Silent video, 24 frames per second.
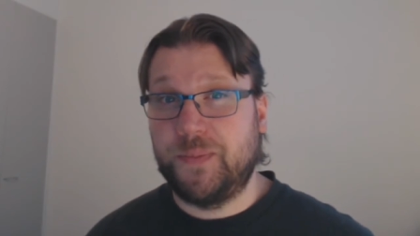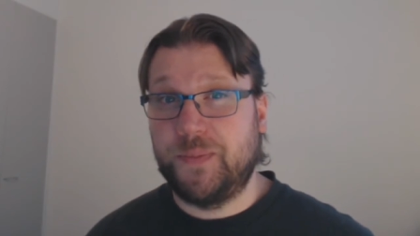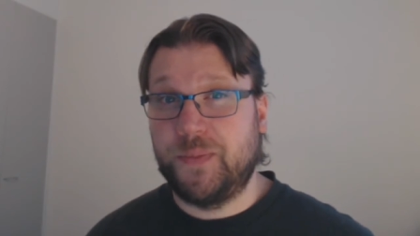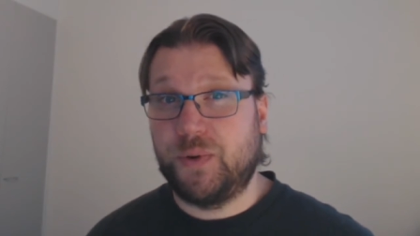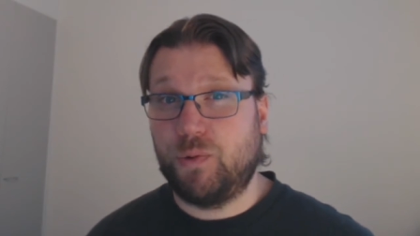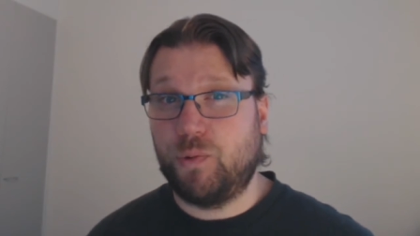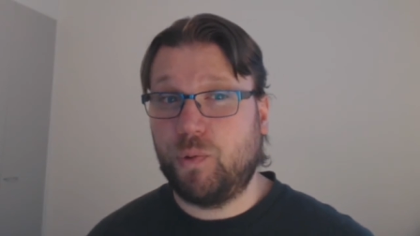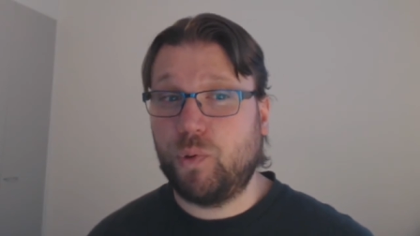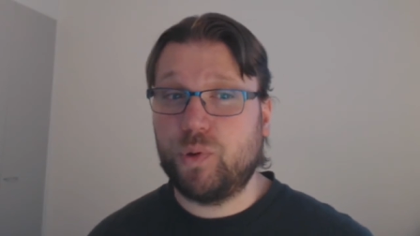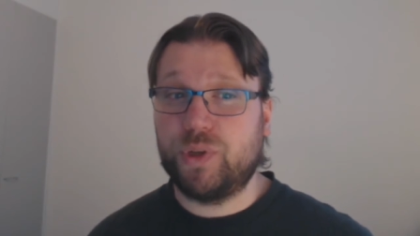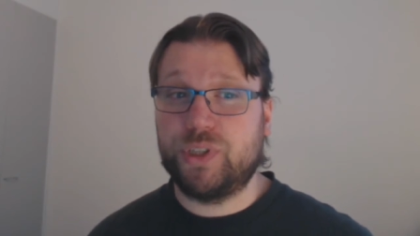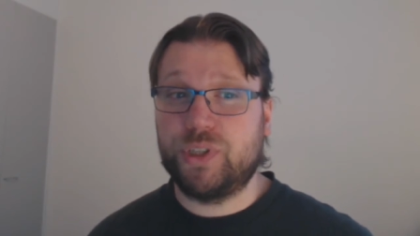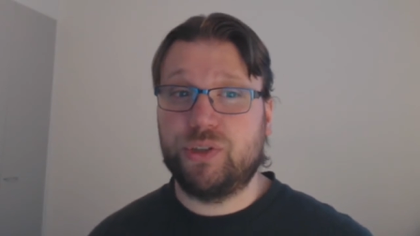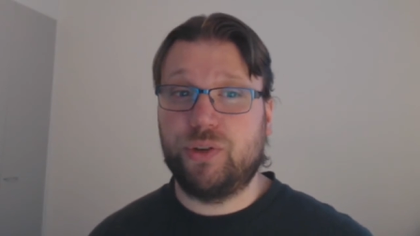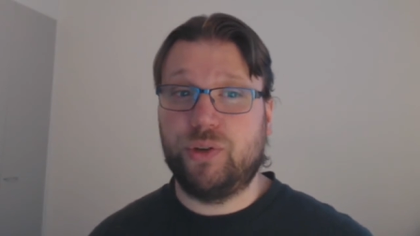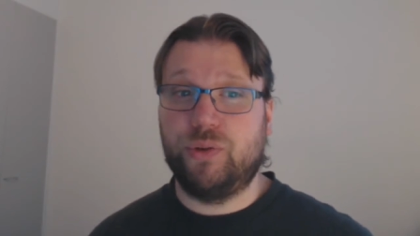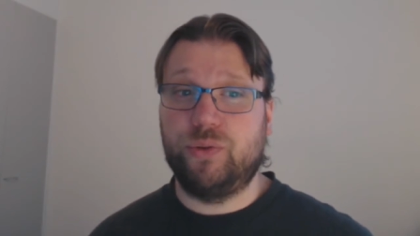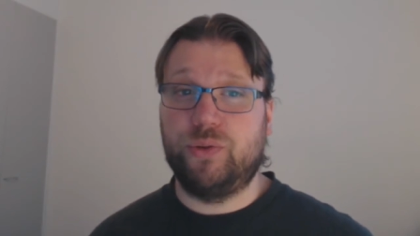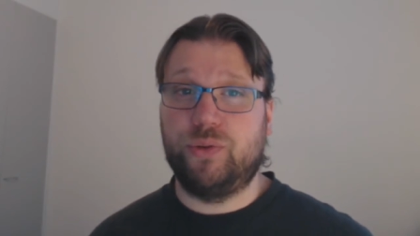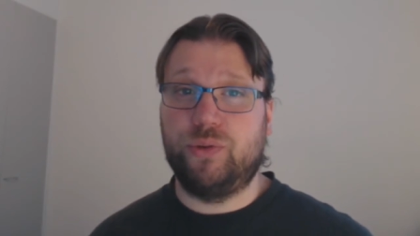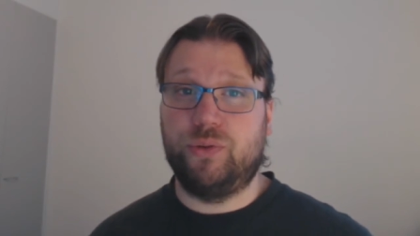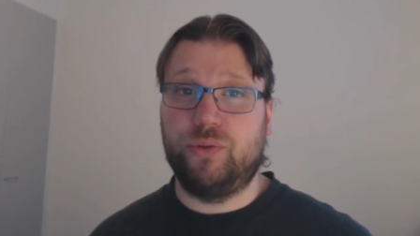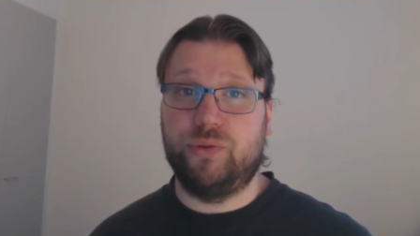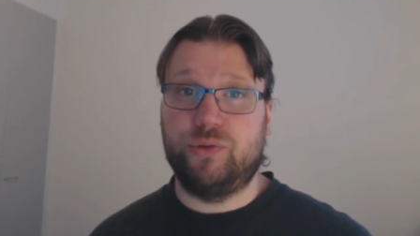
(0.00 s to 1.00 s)
Rogue is
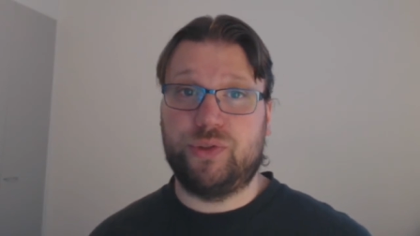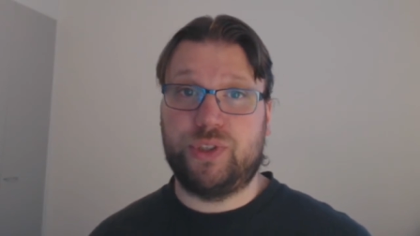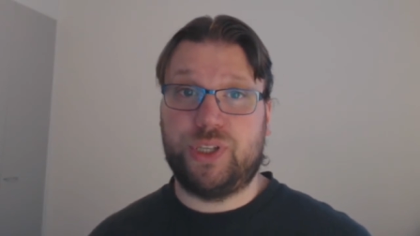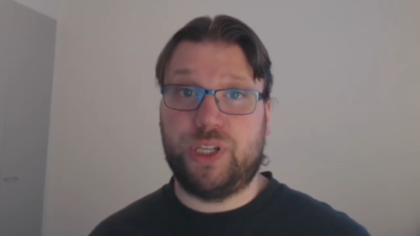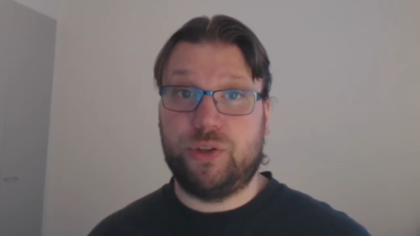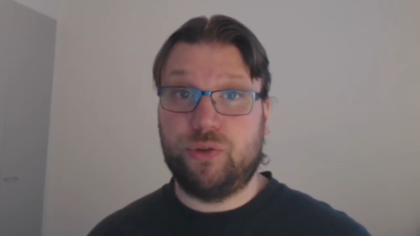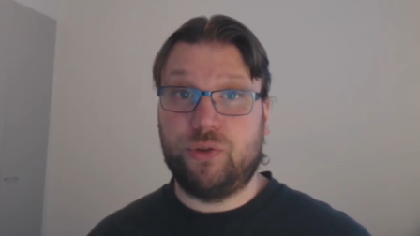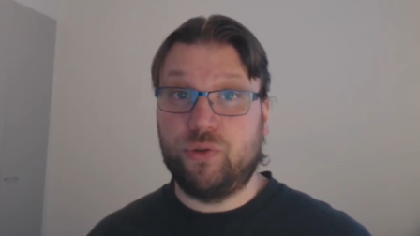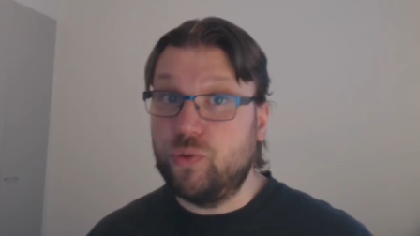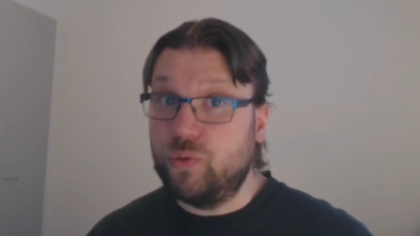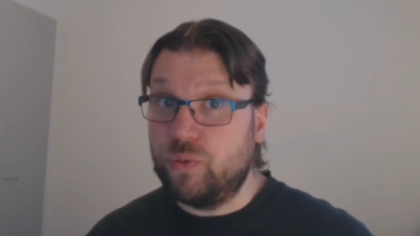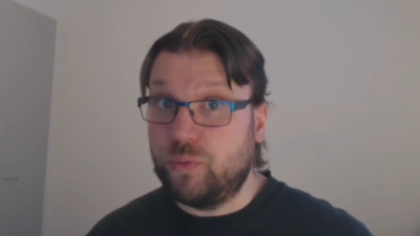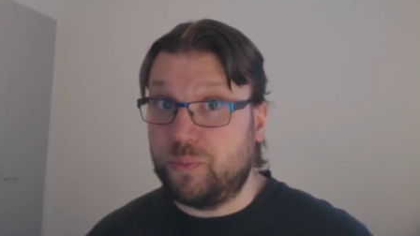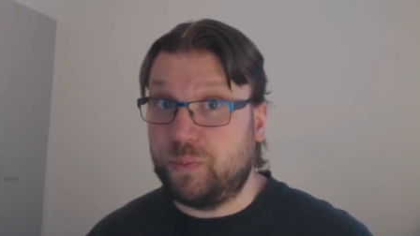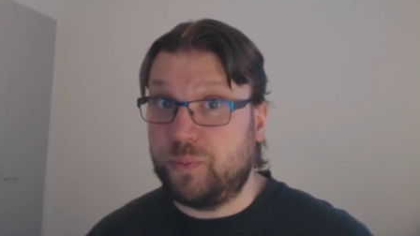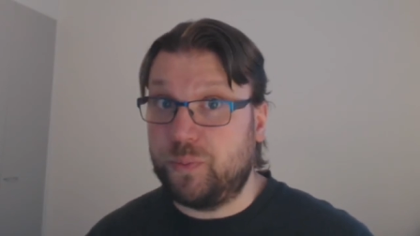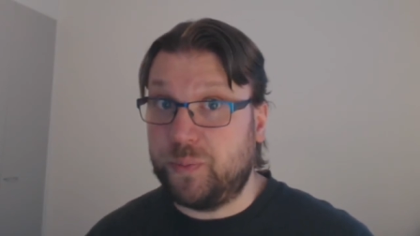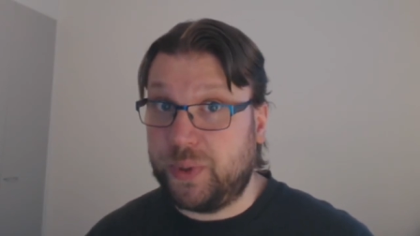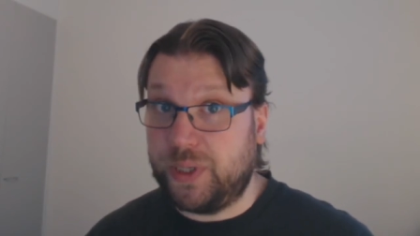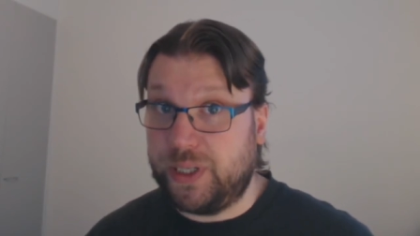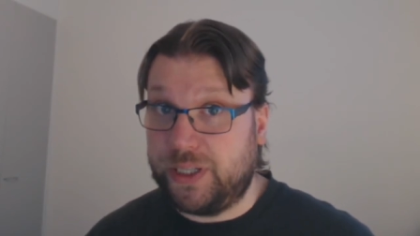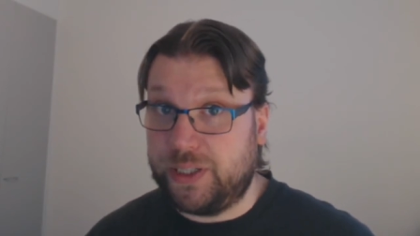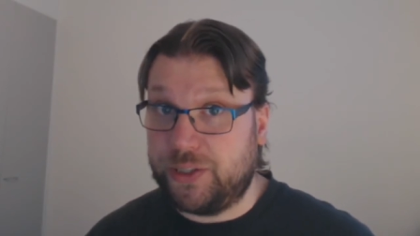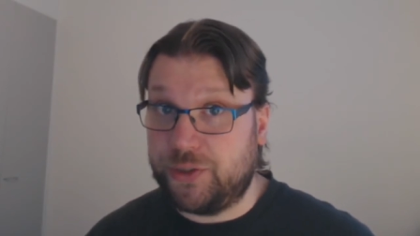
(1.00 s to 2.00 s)
going to lose the Tomb
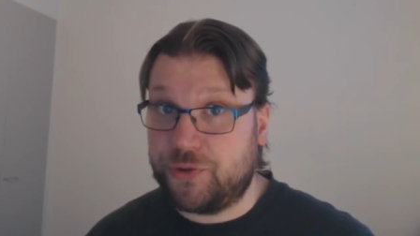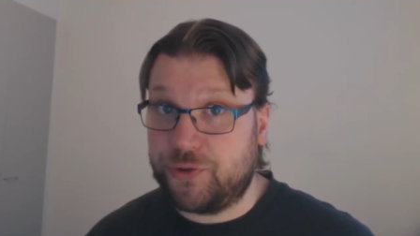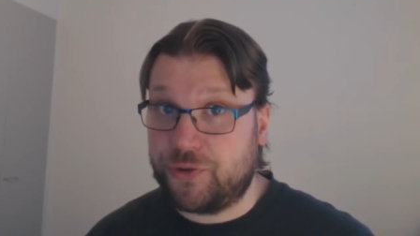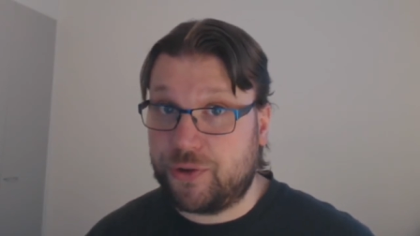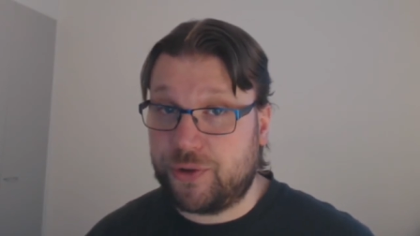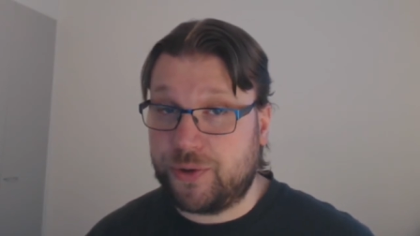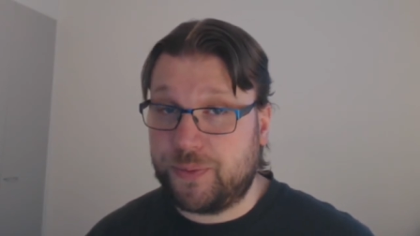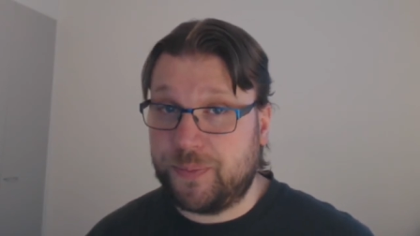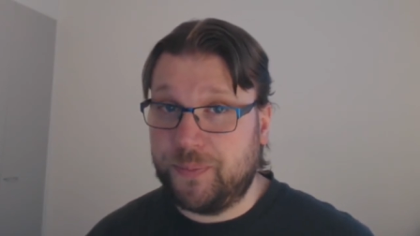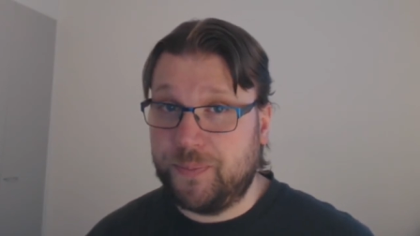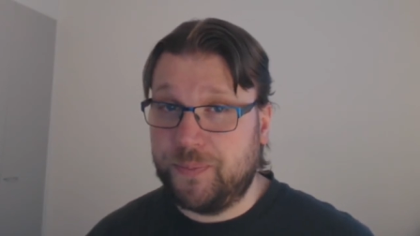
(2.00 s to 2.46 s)
Pillager.